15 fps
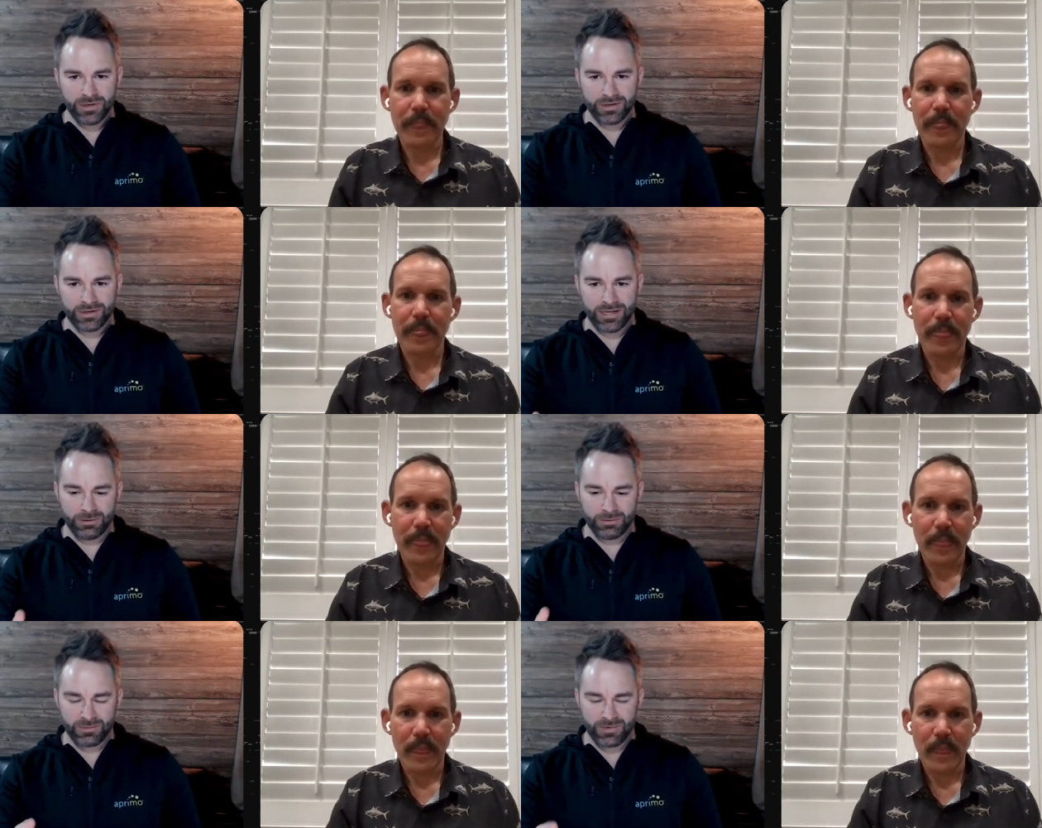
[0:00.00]

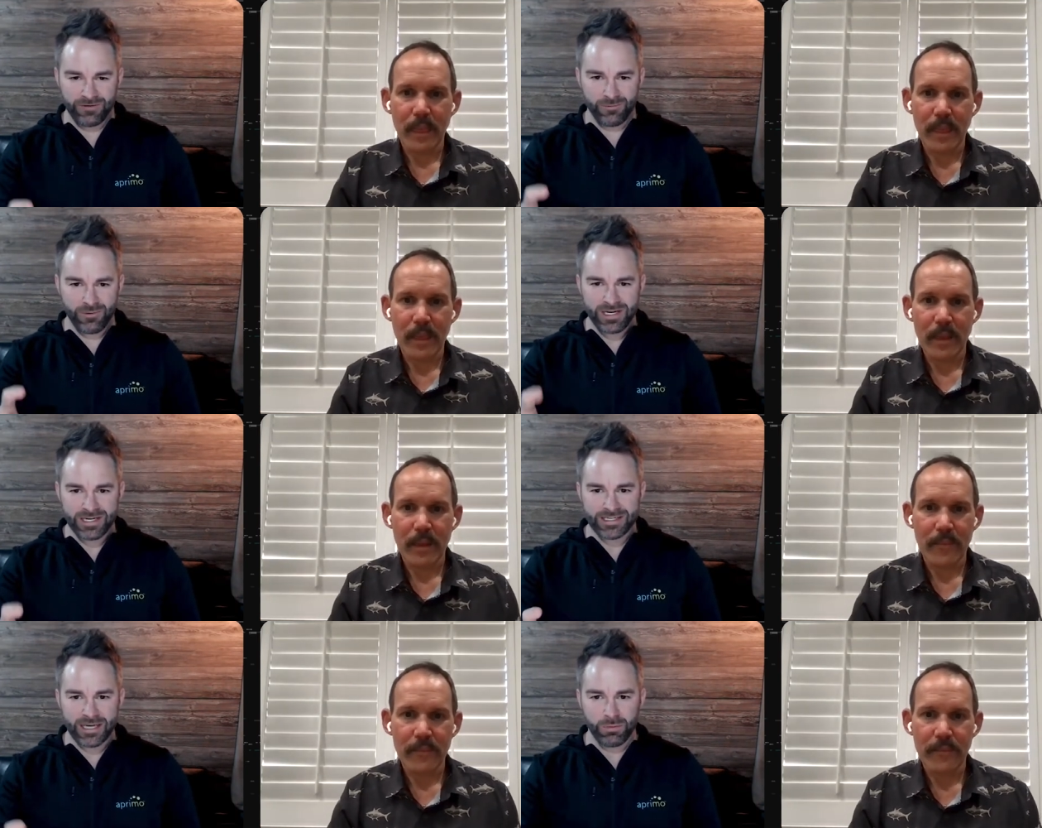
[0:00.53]
Speaker 1: now if
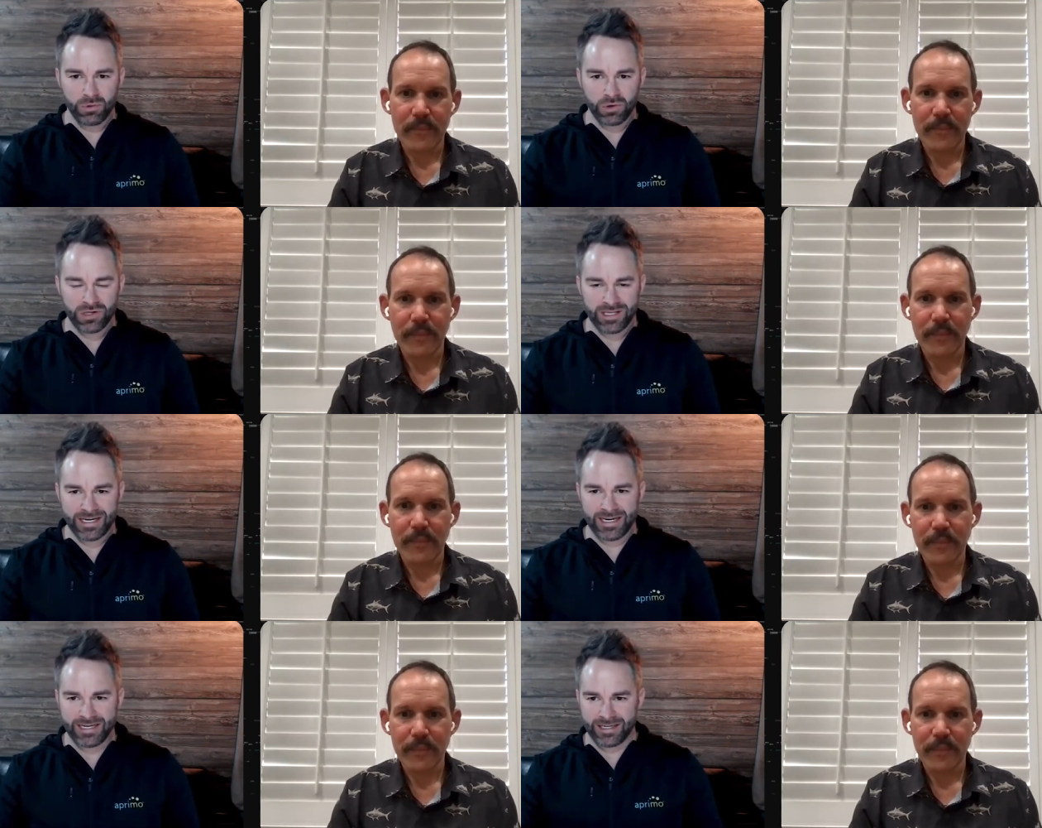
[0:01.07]
we could double
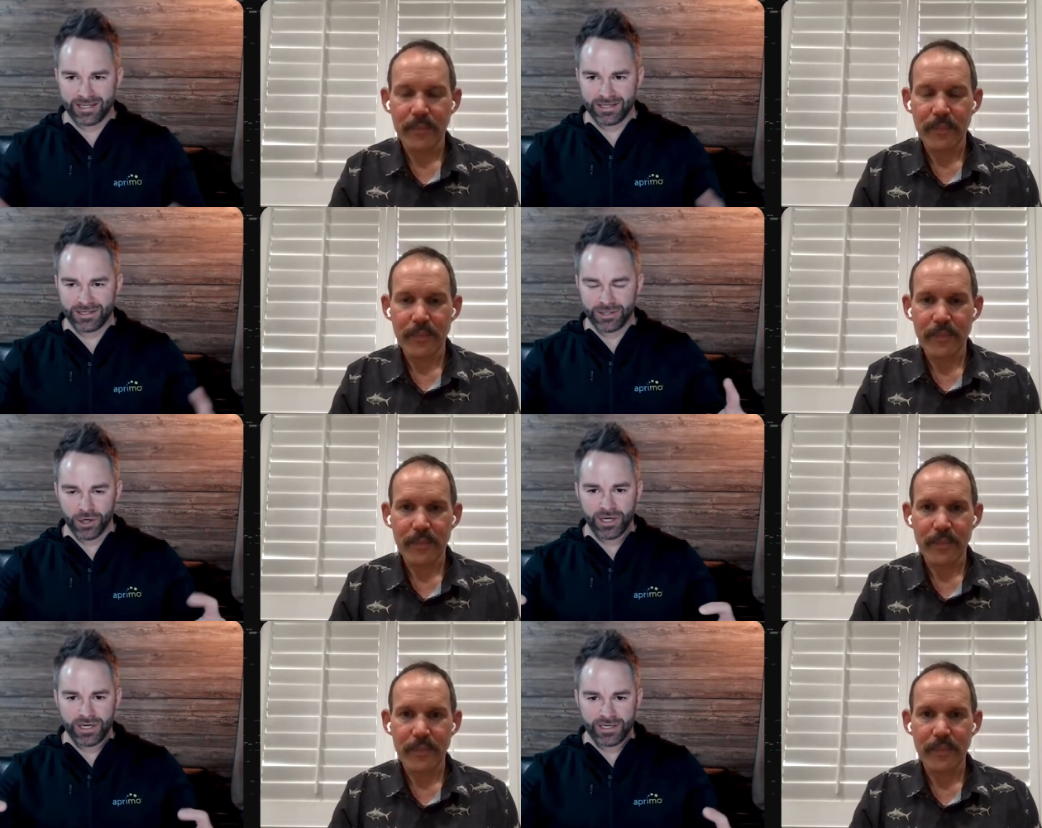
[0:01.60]
click into the
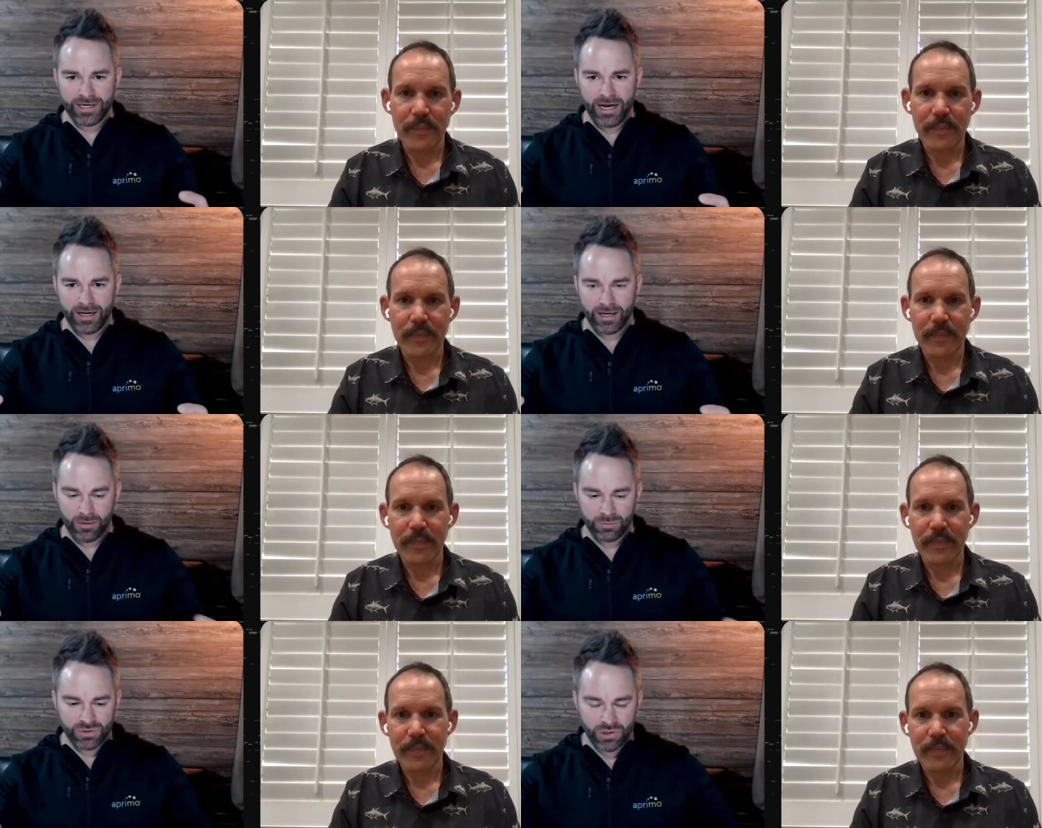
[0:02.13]
dirty
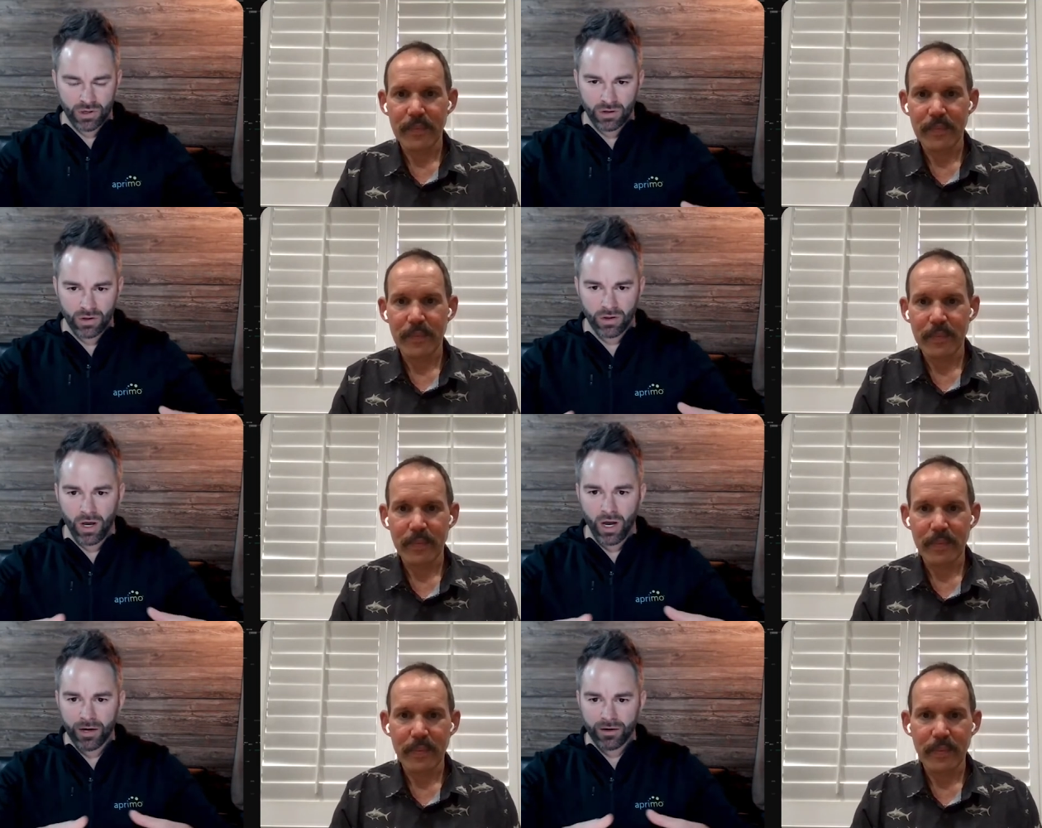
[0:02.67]
data, I'm sure a
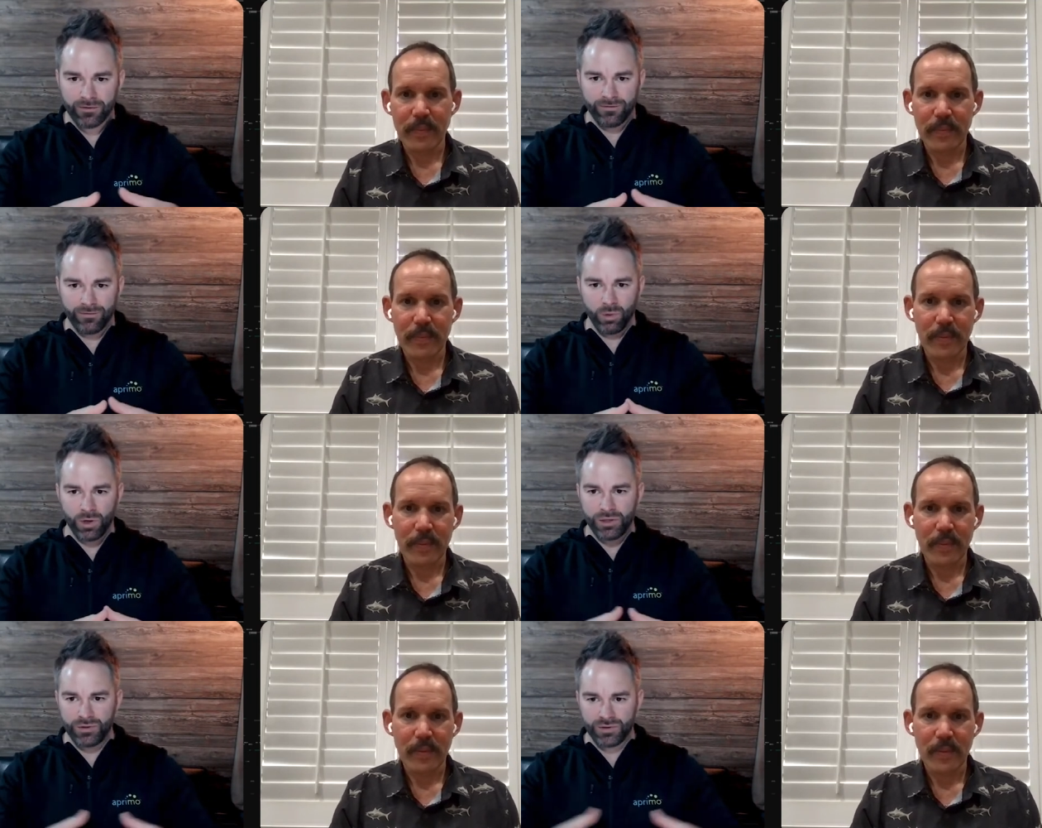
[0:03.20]
lot of
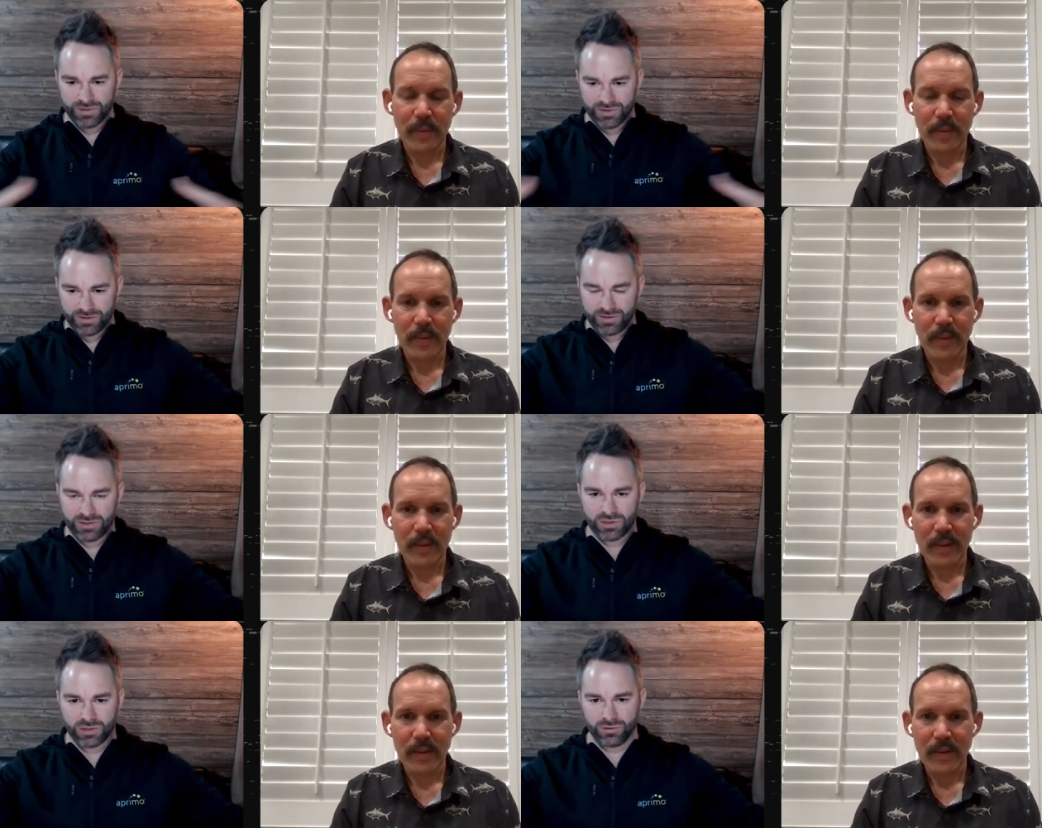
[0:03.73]
what you
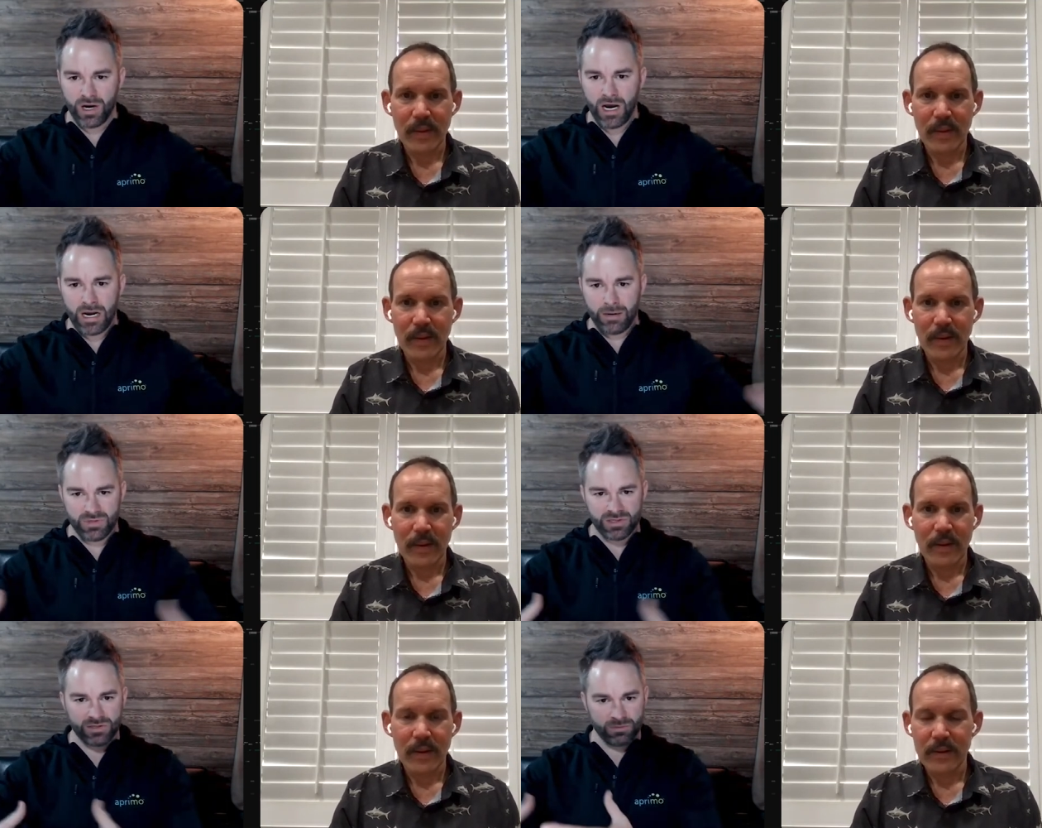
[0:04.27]
just
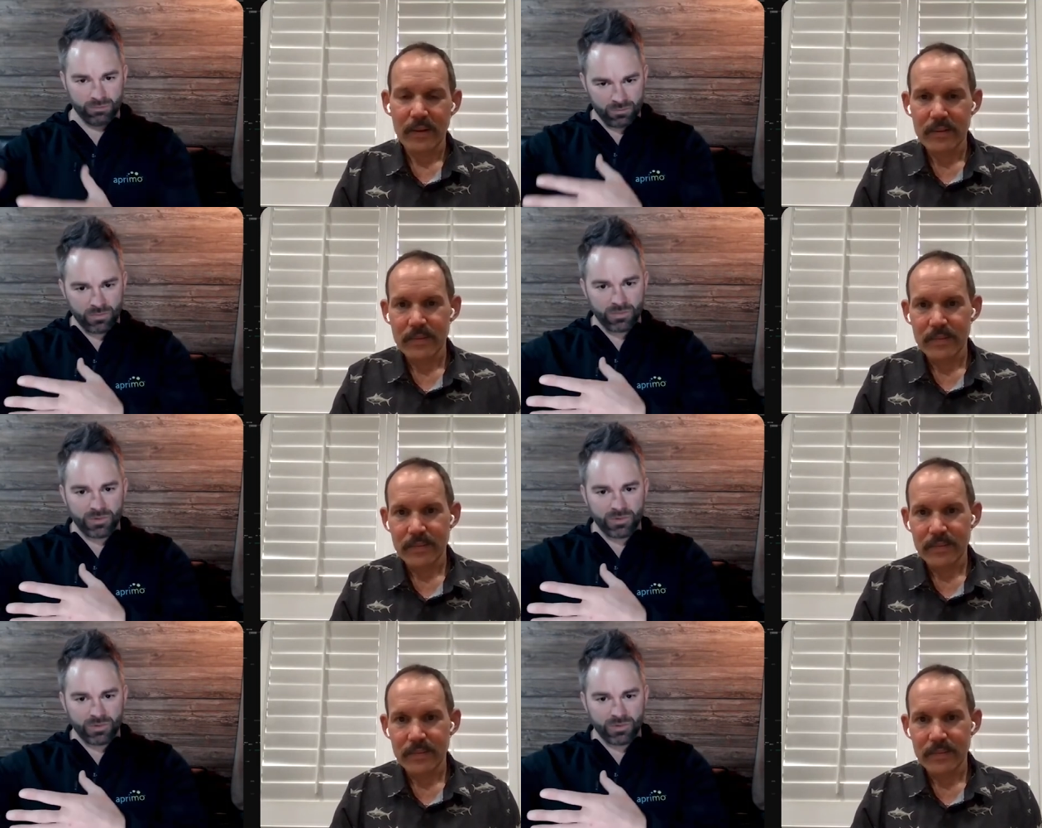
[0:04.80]
described, this